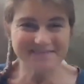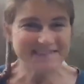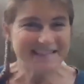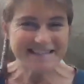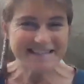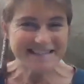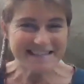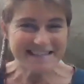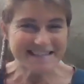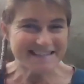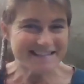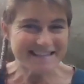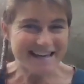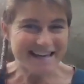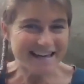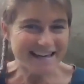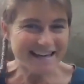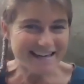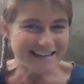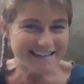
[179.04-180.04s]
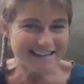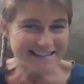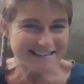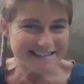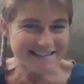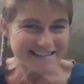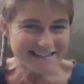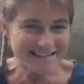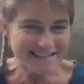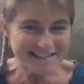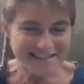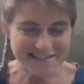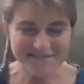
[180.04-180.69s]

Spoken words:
It's exciting, isn't it?